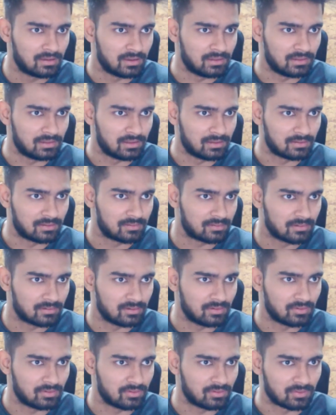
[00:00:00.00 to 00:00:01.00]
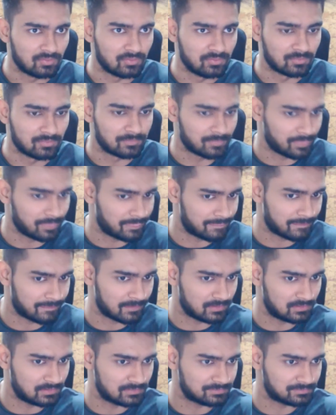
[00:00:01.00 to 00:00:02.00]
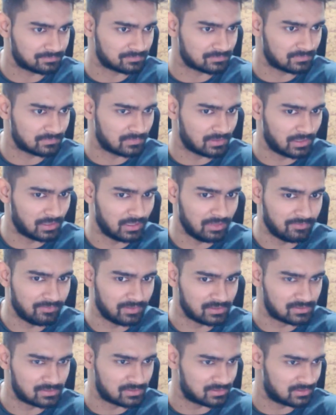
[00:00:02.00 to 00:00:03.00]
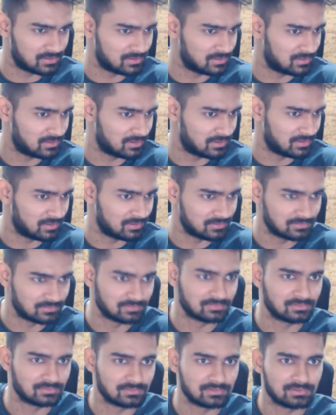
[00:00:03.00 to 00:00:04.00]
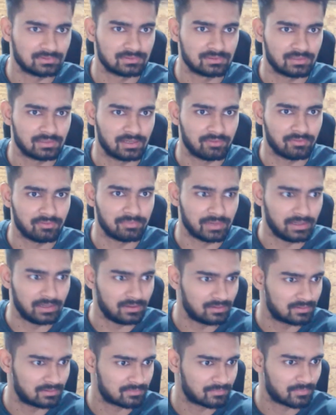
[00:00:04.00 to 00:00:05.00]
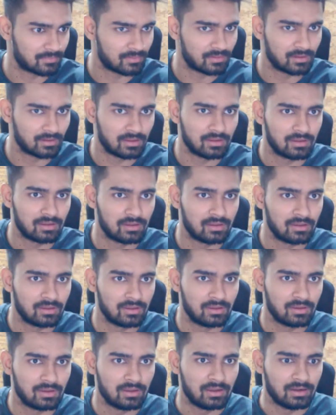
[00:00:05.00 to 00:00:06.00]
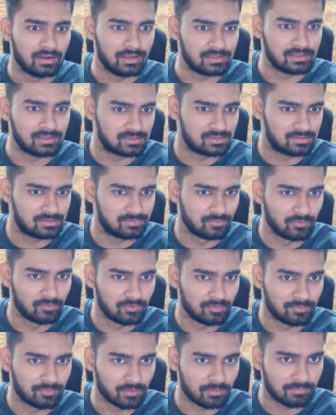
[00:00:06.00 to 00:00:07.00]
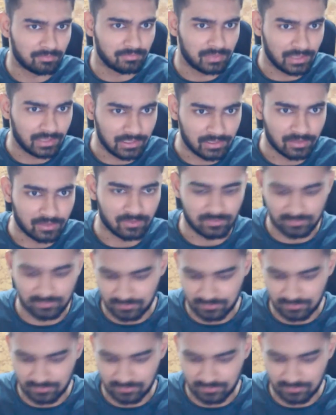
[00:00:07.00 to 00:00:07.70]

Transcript: Then okay, cool. Anyways, never mind. Let's move to problem D now.